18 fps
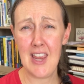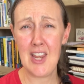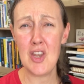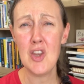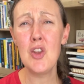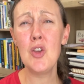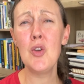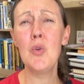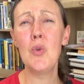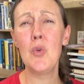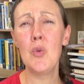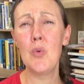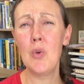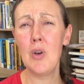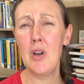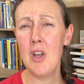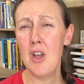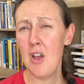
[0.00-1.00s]

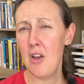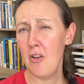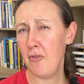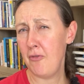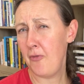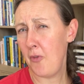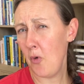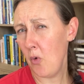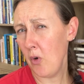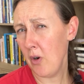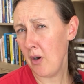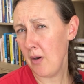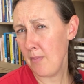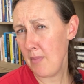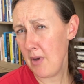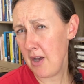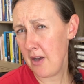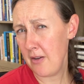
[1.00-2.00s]
new
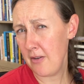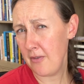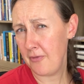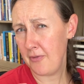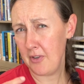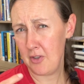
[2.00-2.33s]
form of